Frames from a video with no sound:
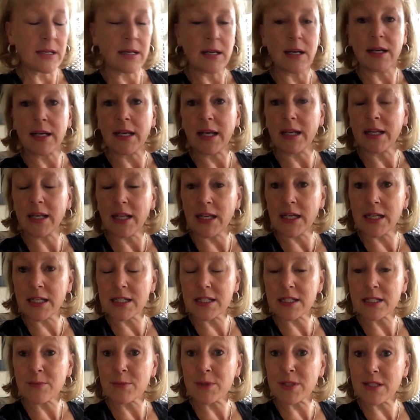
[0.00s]
Again, getting into
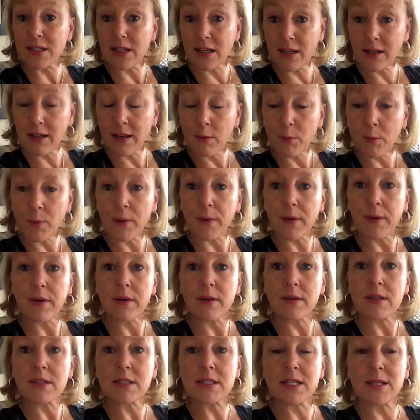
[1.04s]
some standing work.
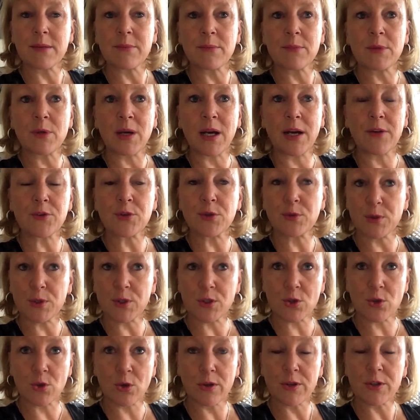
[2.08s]
Some you have to
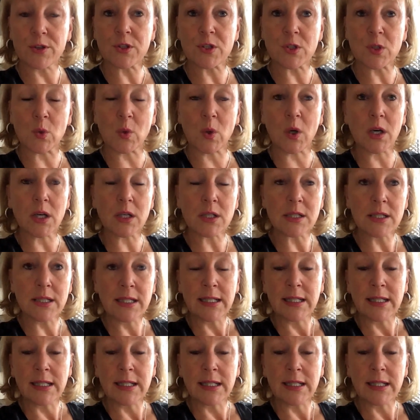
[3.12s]
restore the squat.